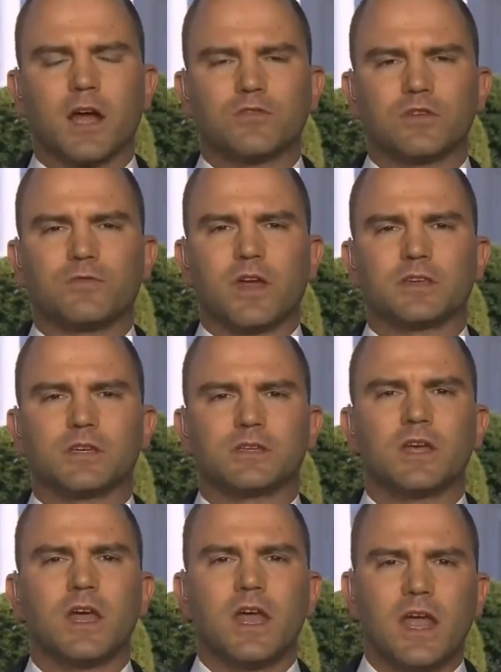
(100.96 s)
that any country
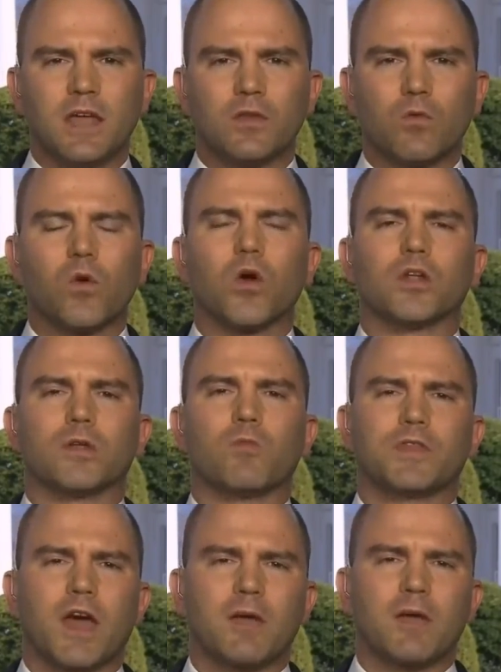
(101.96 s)
faces in the
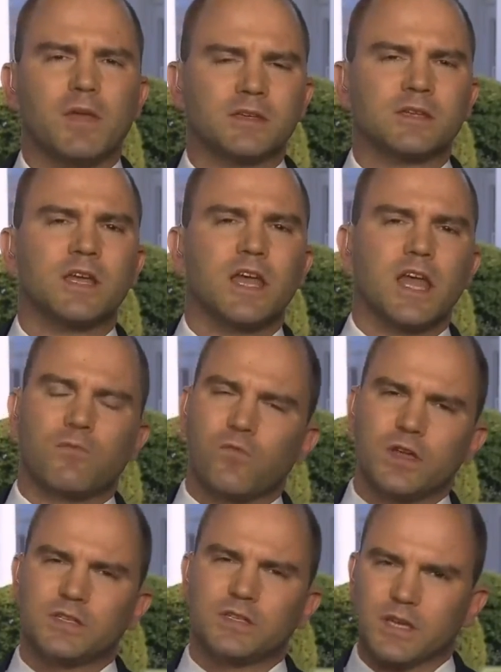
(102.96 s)
world. And what that means is
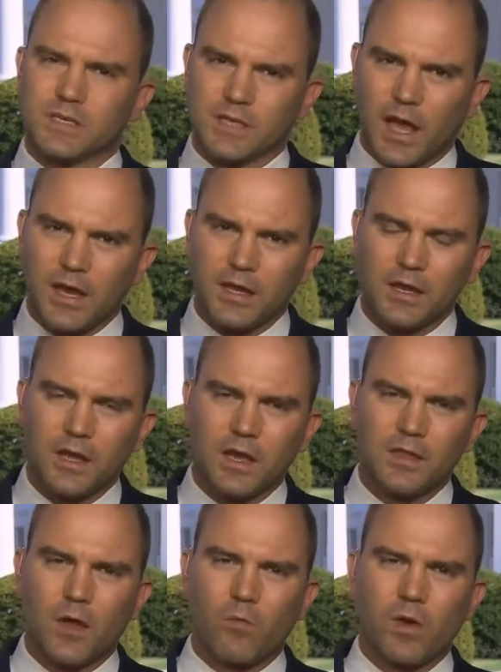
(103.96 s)
if we see a site
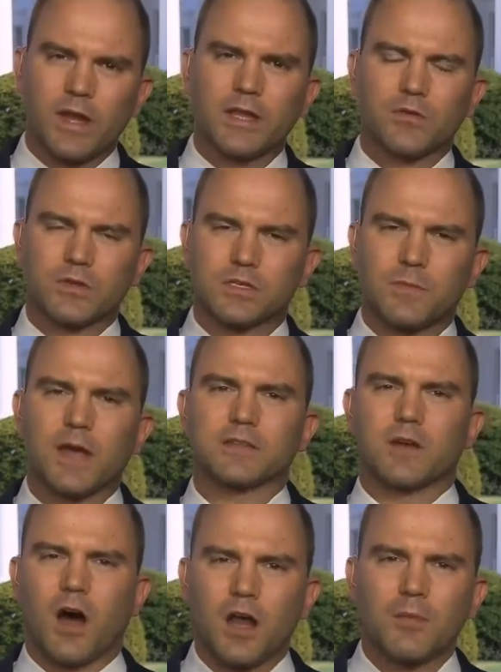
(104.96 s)
that we need to
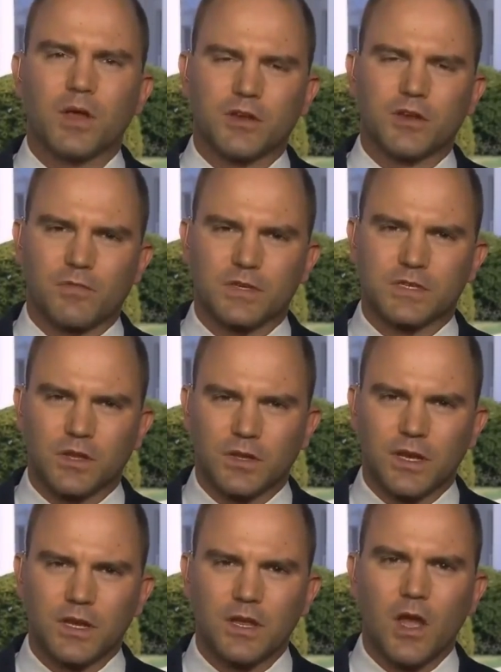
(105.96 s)
inspect on a military
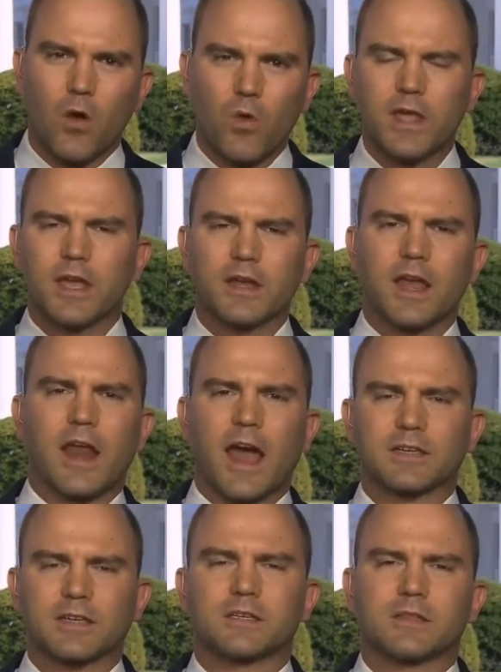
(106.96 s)
facility, we
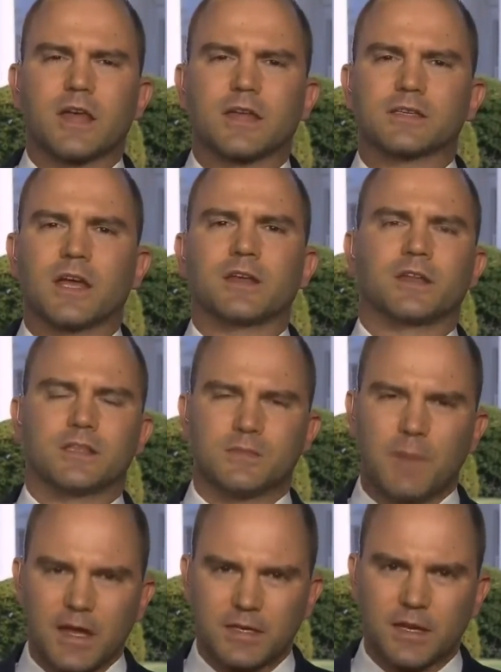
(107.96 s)
can get access to that site
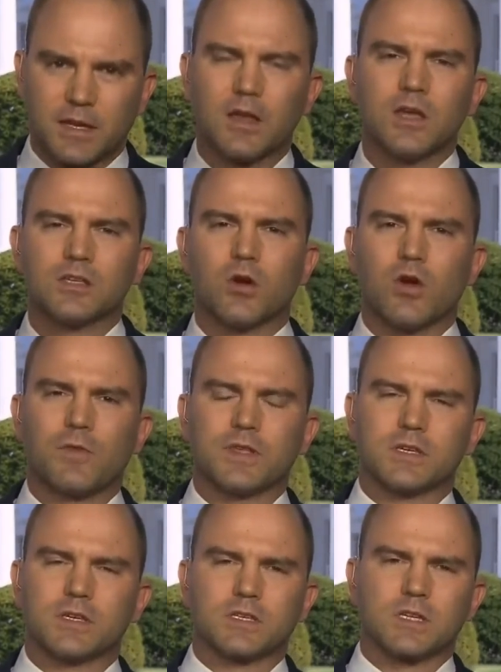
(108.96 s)
and inspect it.
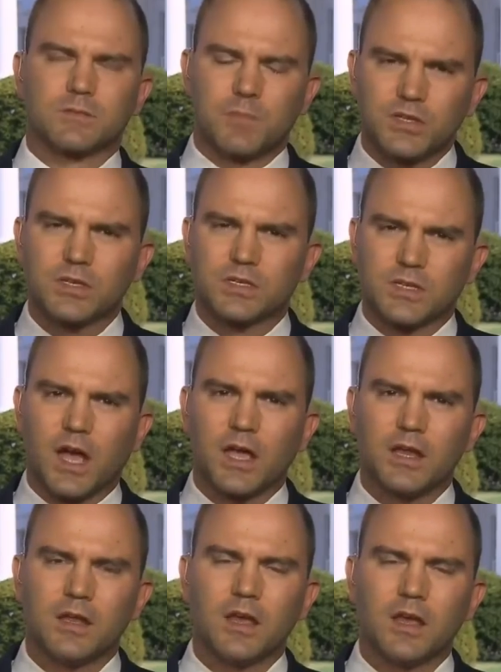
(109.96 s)
So if it's a
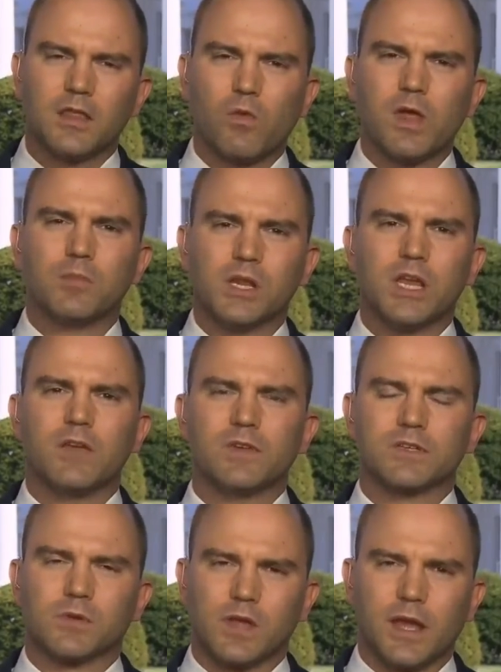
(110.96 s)
suspicious site that we
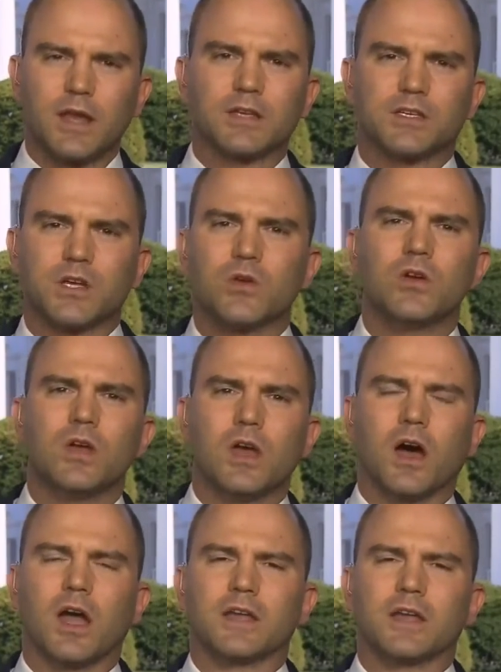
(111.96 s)
believe is related
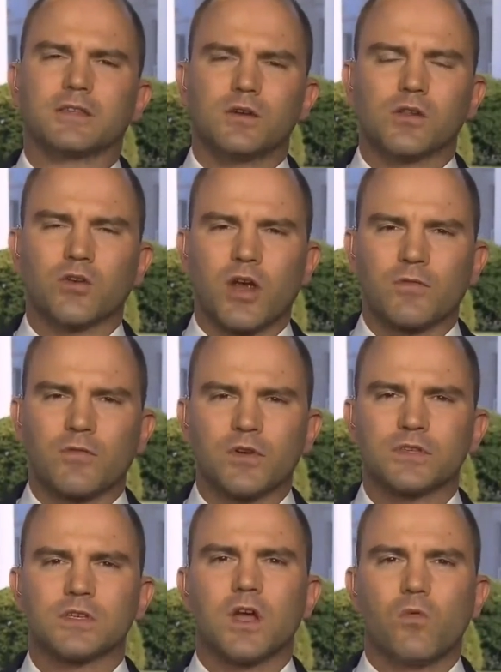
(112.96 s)
to its nuclear
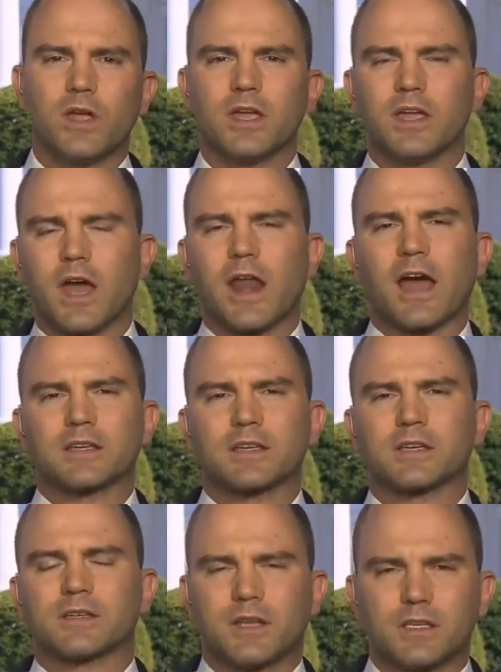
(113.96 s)
efforts, we can get
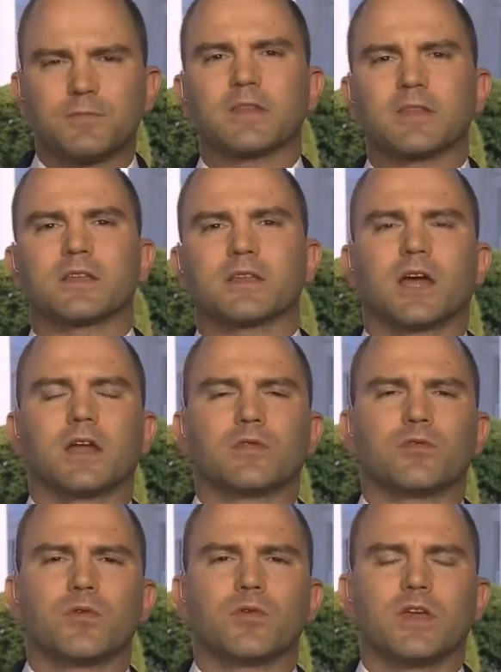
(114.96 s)
access and inspect that
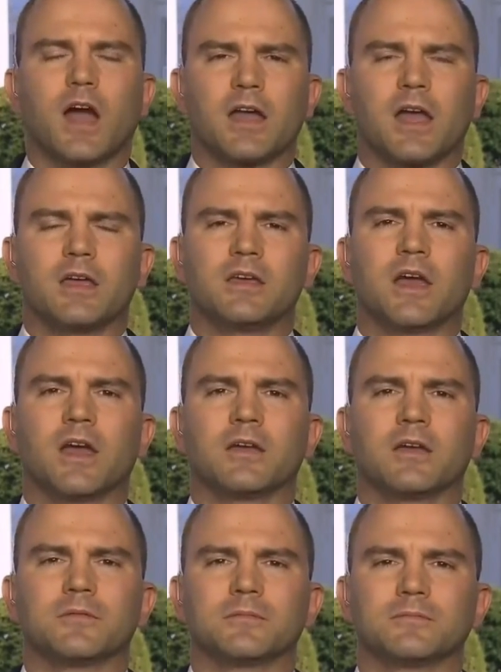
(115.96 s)
site through the
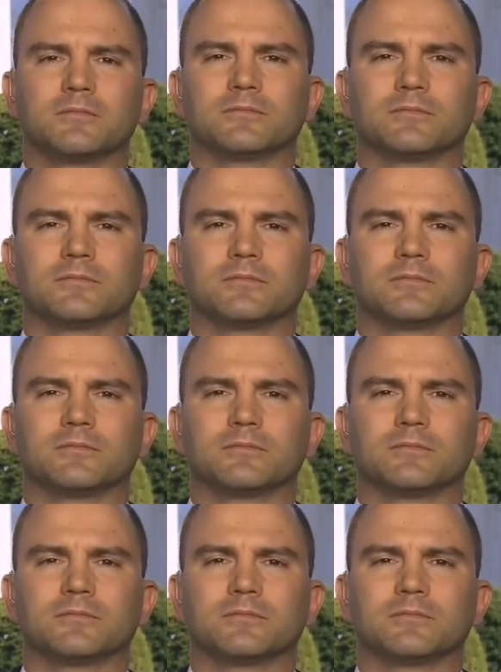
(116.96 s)
IAEA.